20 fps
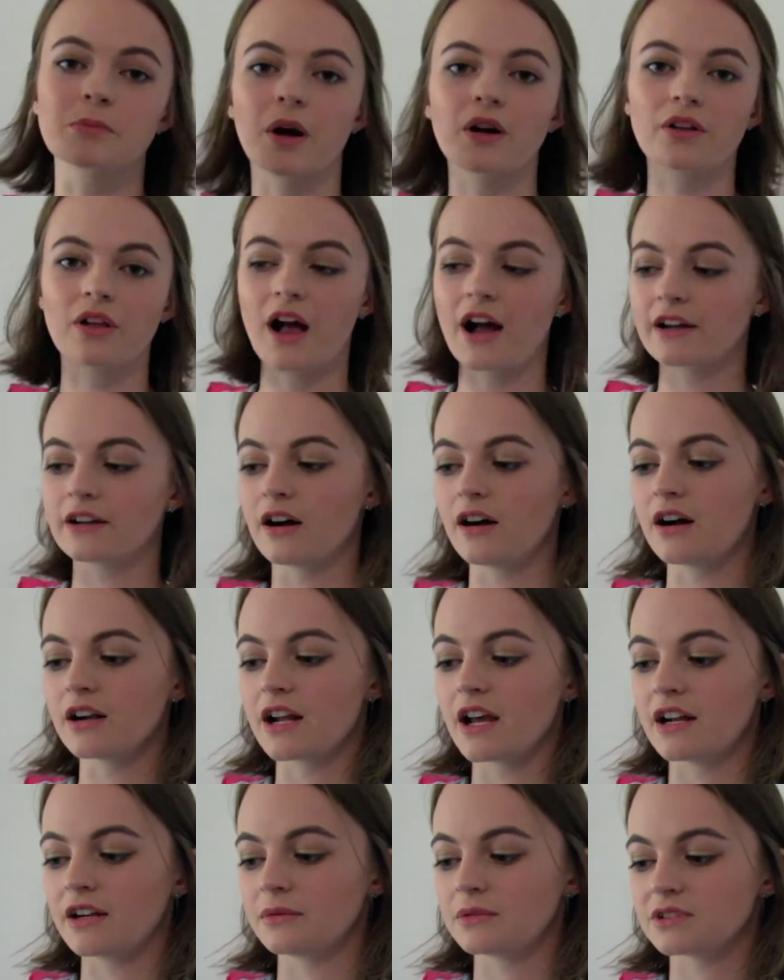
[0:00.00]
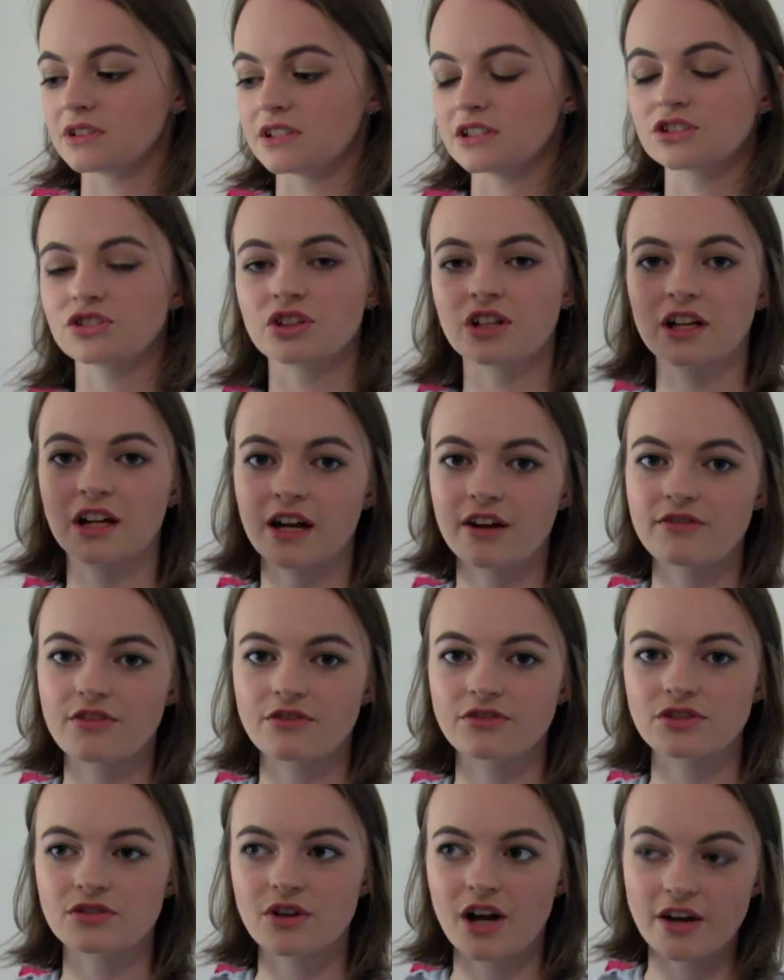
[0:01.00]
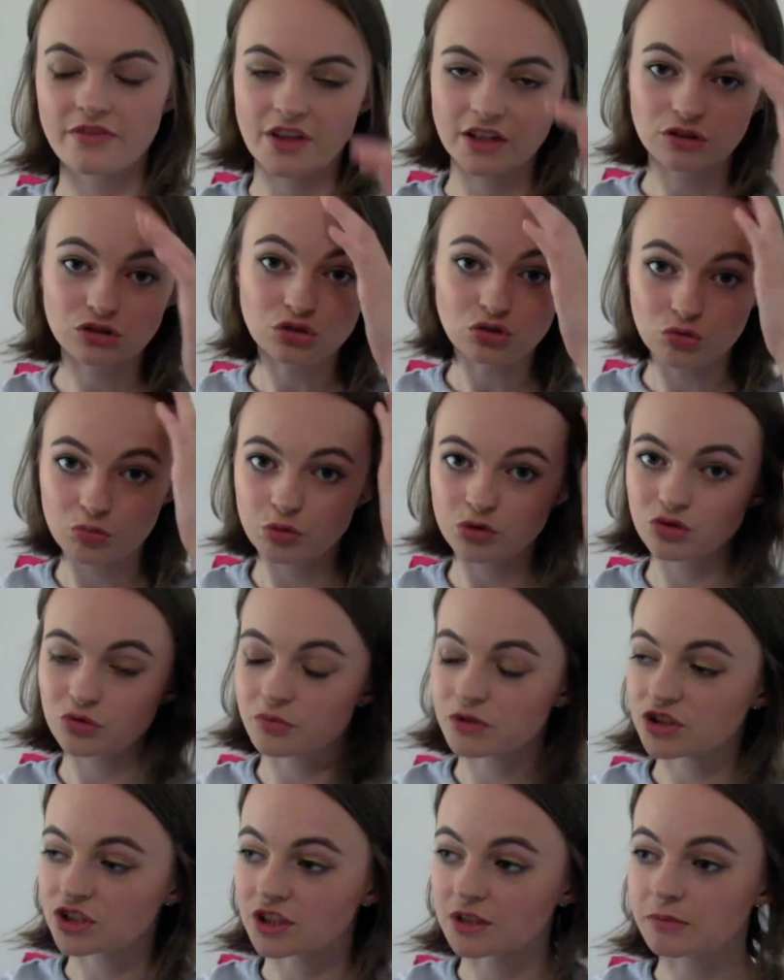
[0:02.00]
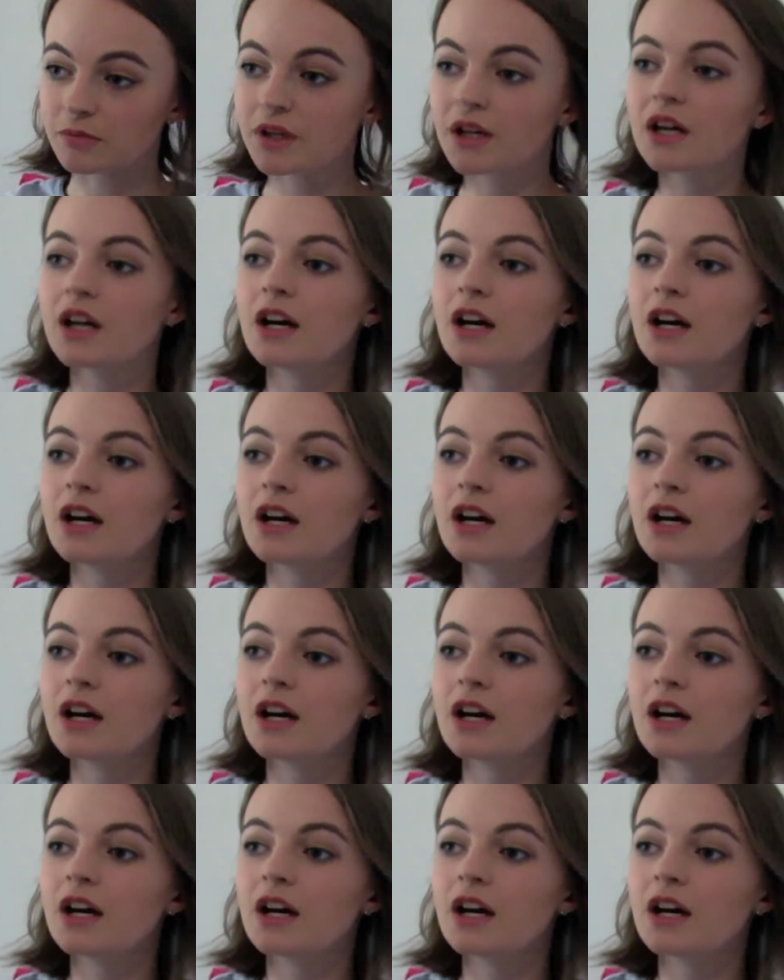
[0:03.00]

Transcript: bottle I got and it was literally like 50 rand. That's super cheap.